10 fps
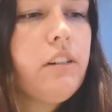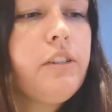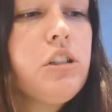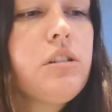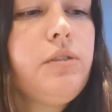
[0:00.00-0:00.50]

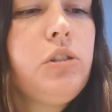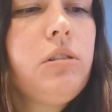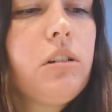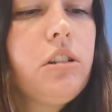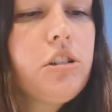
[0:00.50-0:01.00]
first of all,
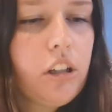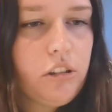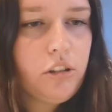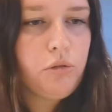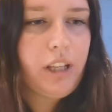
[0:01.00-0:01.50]
I'm going to show
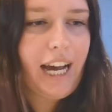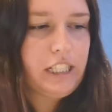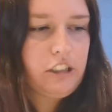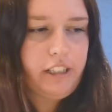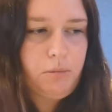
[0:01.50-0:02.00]
you the
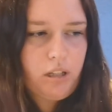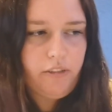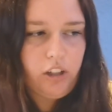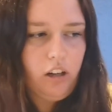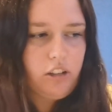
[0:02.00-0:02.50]
hand creams that
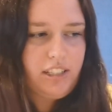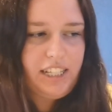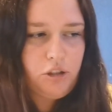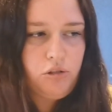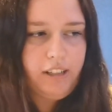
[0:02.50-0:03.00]
I've got because they
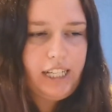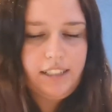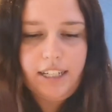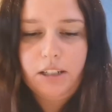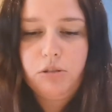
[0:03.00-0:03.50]
do relate
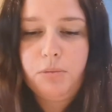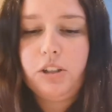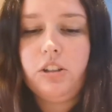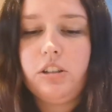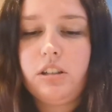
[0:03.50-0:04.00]
to nails
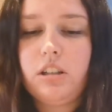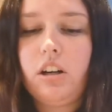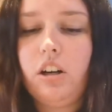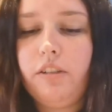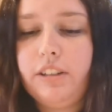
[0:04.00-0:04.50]
because
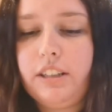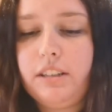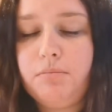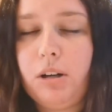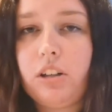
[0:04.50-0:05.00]
I offered
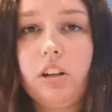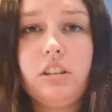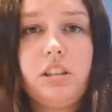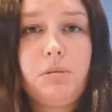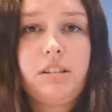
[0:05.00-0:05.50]
my
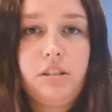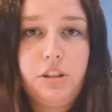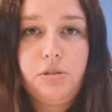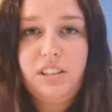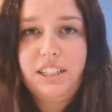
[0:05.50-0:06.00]
clients to be able to
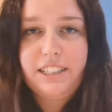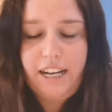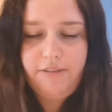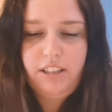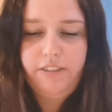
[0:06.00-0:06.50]
use these
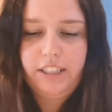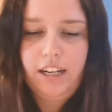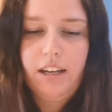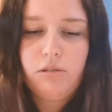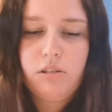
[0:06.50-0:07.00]
after they've had
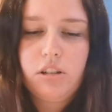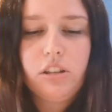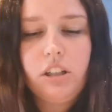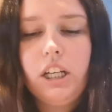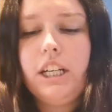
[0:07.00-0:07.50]
their nails
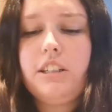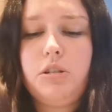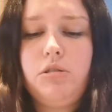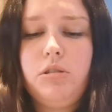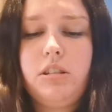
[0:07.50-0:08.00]
done. So
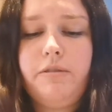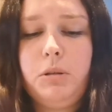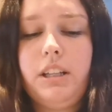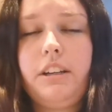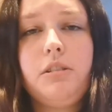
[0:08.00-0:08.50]
as soon as I have
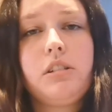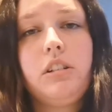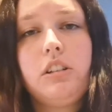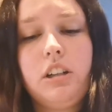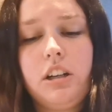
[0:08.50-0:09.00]
put the
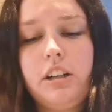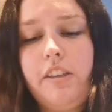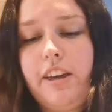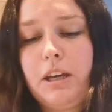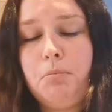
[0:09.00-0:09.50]
cuticle oil on,
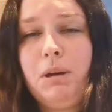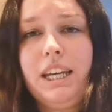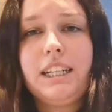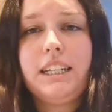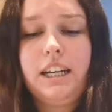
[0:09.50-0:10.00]
they can
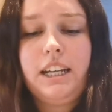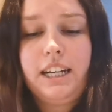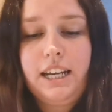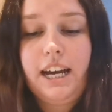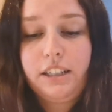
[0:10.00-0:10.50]
pick an, an
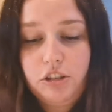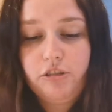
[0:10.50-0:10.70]
hand